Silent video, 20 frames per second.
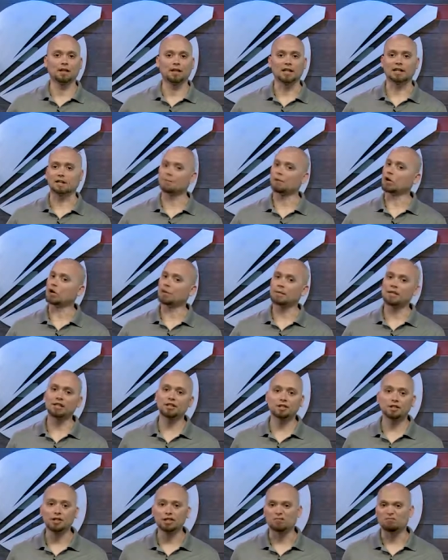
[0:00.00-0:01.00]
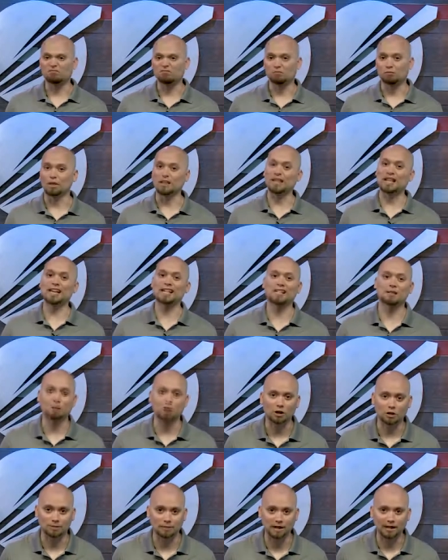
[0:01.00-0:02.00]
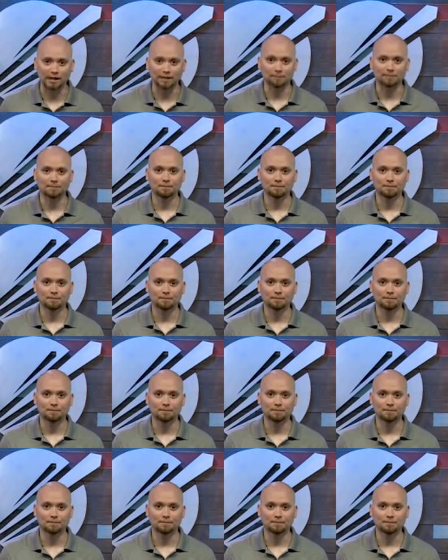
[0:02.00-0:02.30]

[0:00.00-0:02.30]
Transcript: And tomorrow money's good. We like tomorrow money.